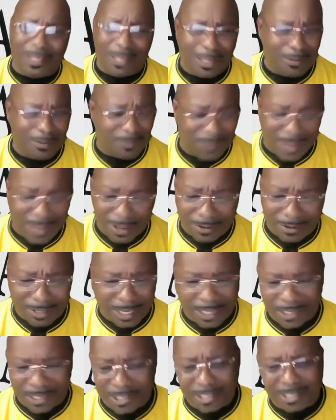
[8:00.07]
their
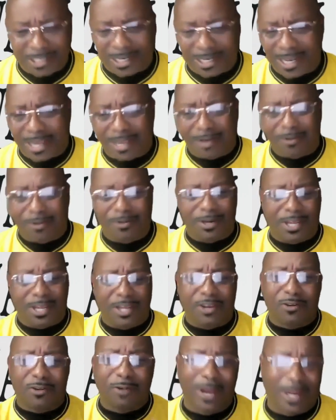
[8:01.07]
foundations laid on their
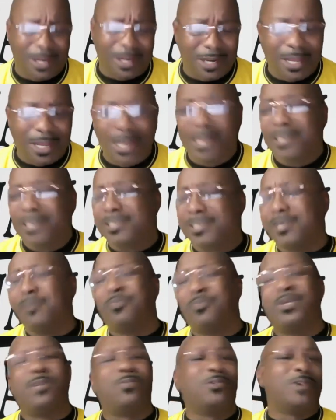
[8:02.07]
credit. Some
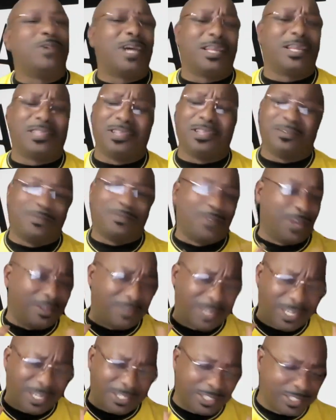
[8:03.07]
people got their
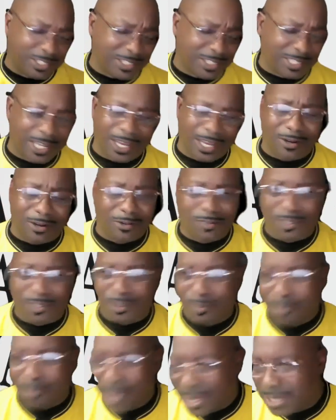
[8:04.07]
foundations laid on
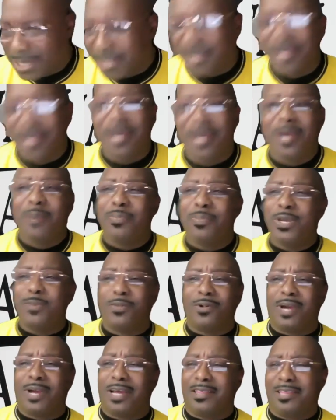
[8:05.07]
some money.
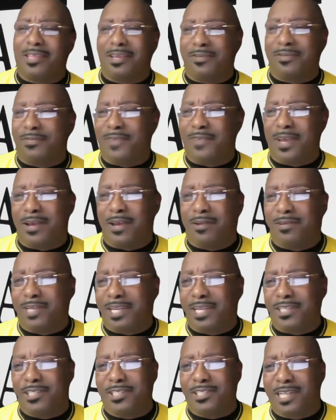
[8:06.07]
People got their
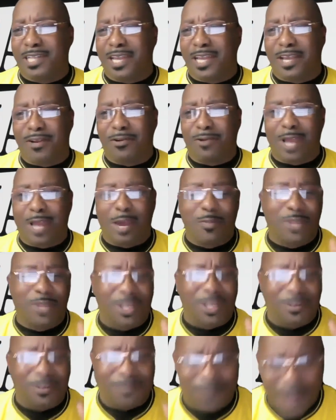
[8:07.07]
foundations laid on how
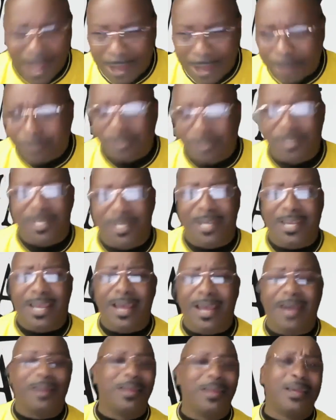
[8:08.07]
many followers they
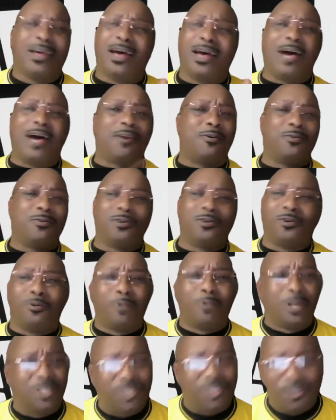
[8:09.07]
got. I don't know
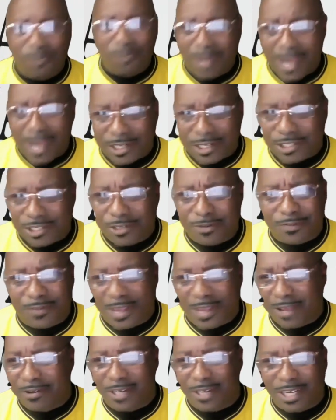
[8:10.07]
what you got your
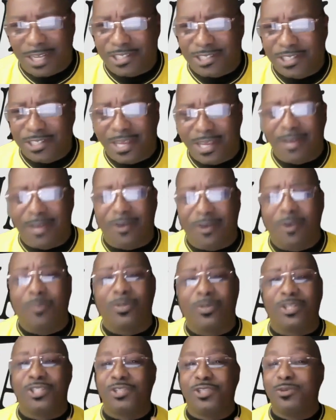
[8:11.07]
foundation laid on,
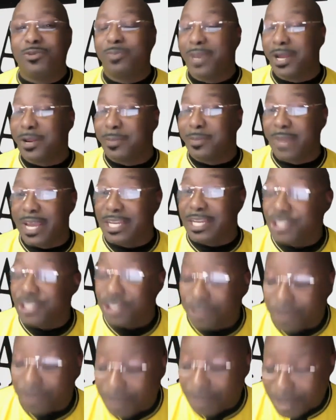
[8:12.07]
but you better make
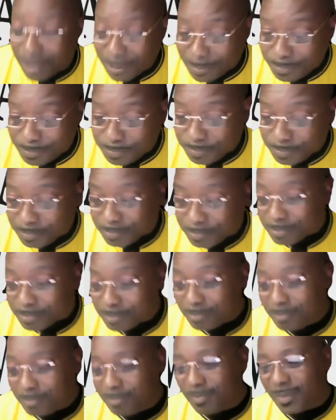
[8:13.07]
sure
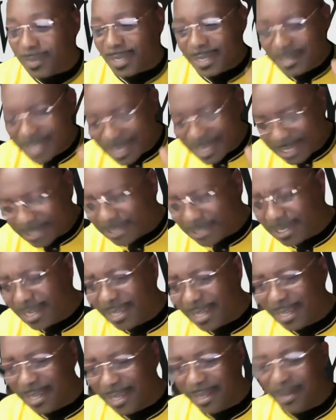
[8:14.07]
that it's
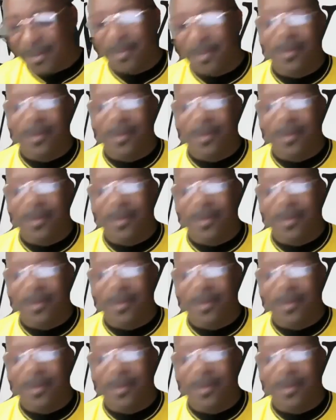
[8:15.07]
laid